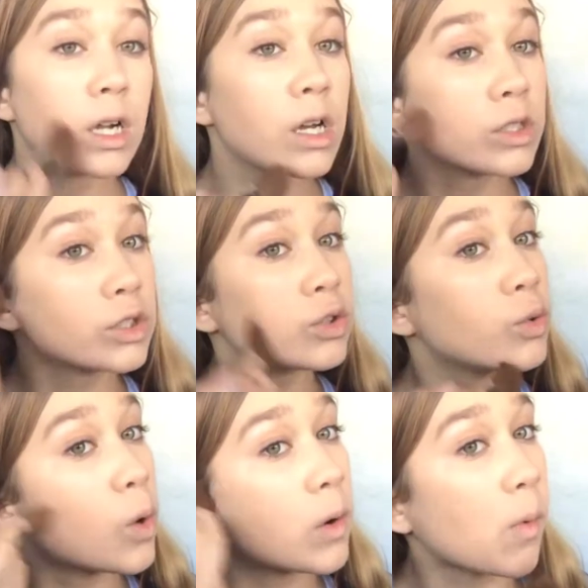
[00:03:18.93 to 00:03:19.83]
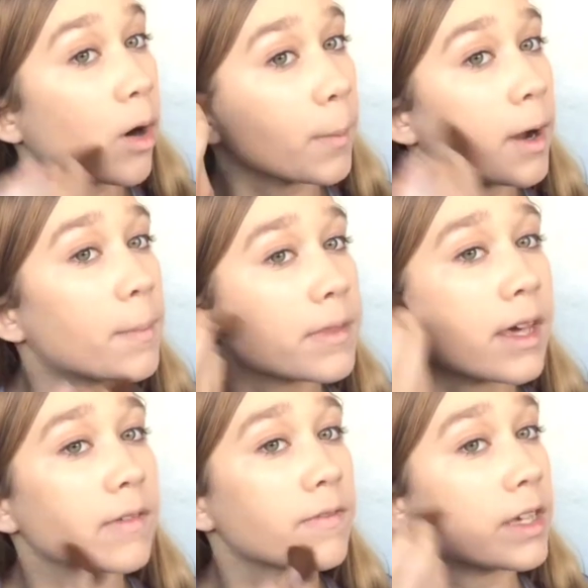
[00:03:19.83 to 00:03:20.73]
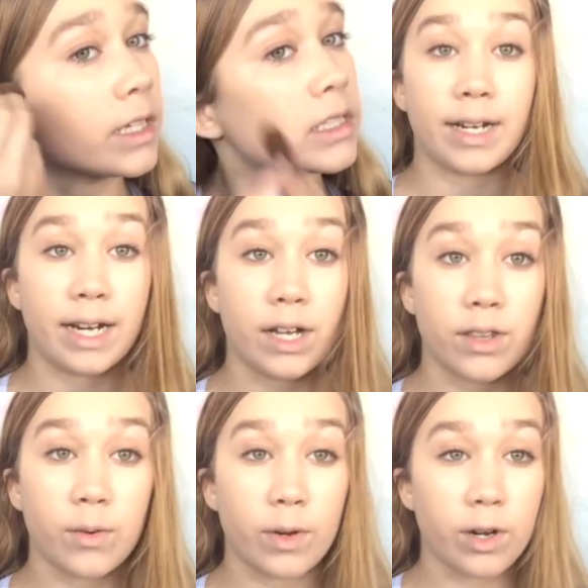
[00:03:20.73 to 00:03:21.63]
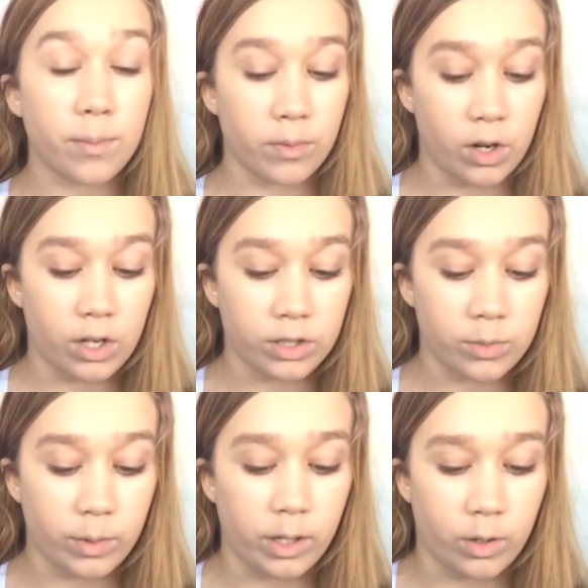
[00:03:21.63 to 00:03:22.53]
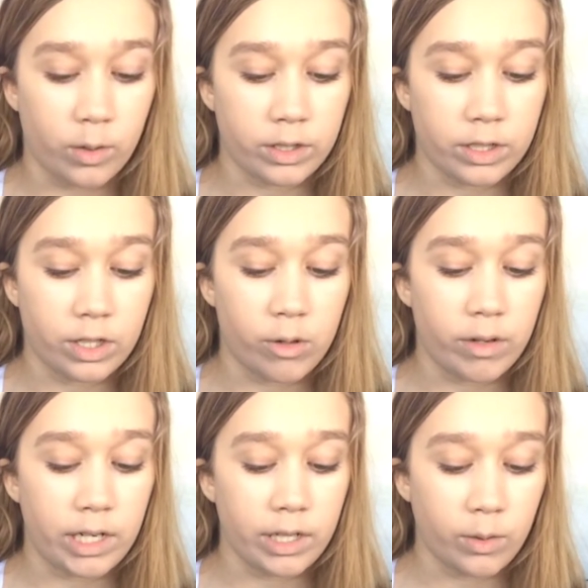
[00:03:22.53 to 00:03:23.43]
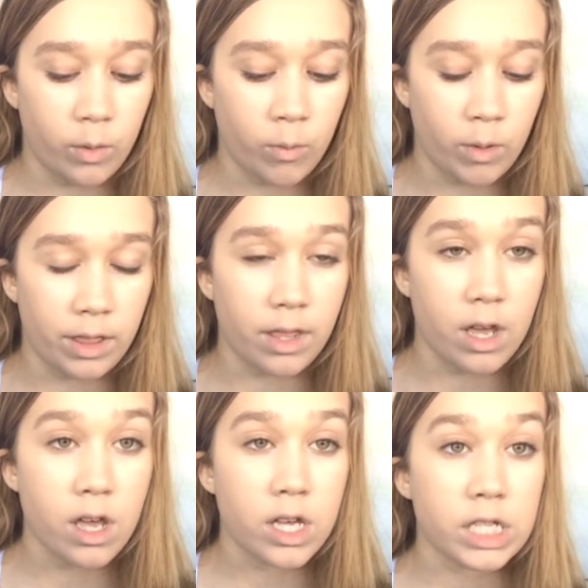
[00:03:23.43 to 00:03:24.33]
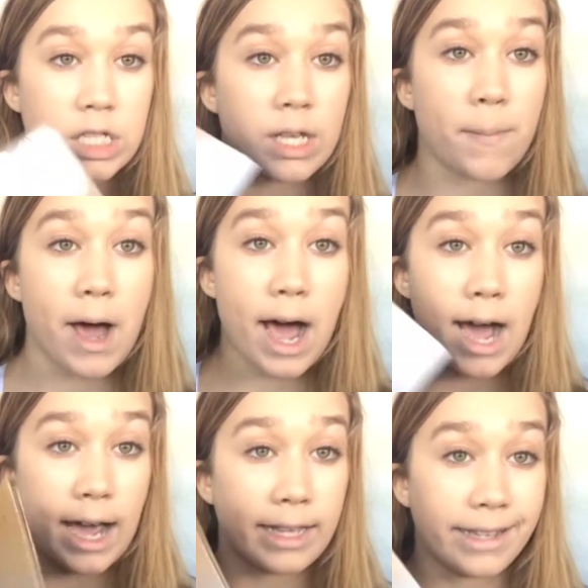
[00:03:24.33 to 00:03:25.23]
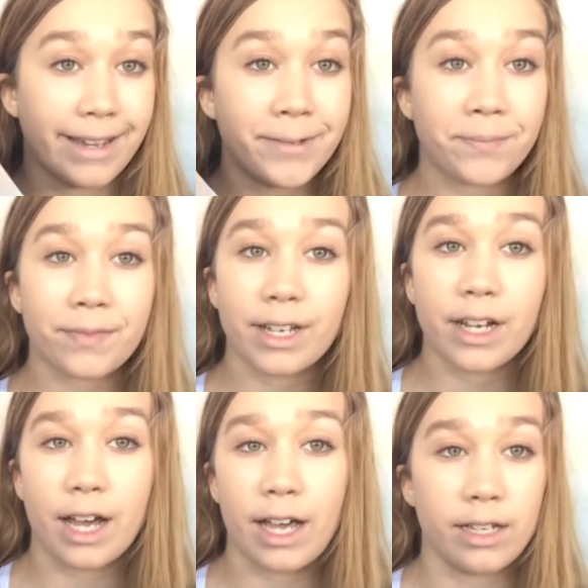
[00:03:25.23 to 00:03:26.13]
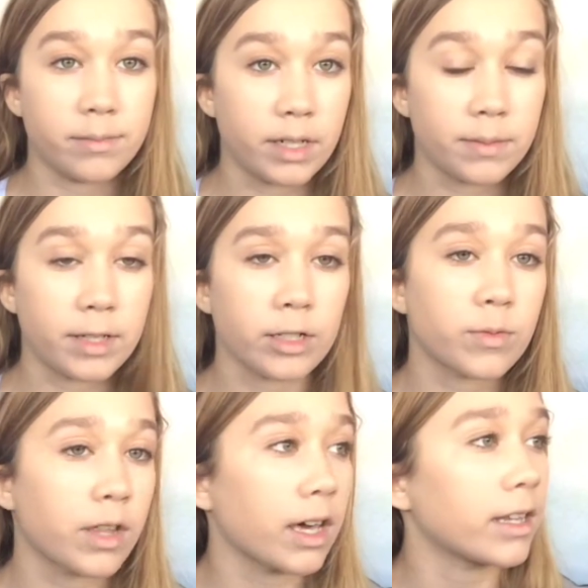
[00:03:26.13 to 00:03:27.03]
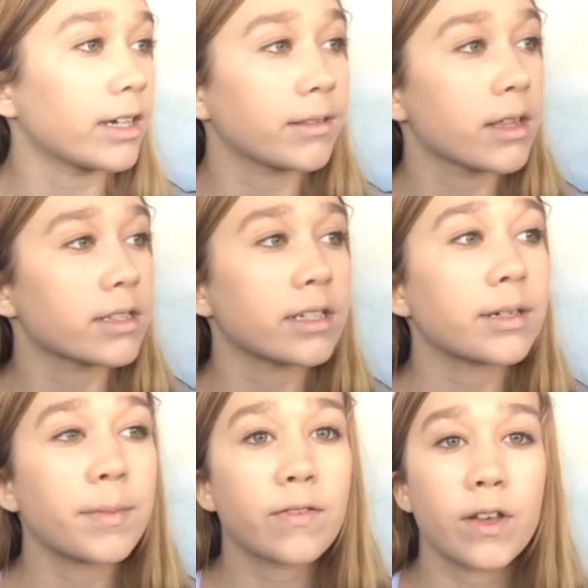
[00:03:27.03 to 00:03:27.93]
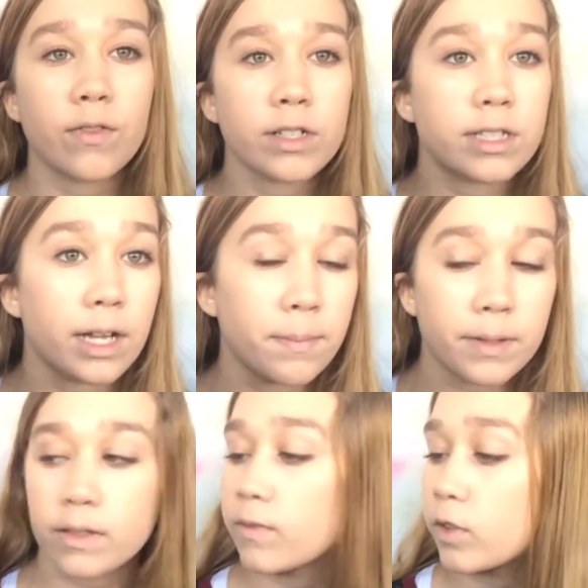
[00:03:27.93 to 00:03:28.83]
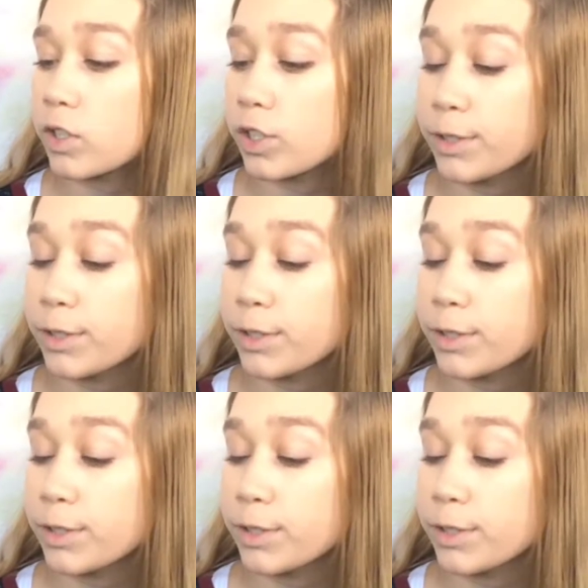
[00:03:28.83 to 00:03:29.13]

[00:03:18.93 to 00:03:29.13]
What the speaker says: to warm up that face. And now that we are bronzed, we are going to go in with some highlight. I am obsessed with highlight. That's like my favorite step for sure.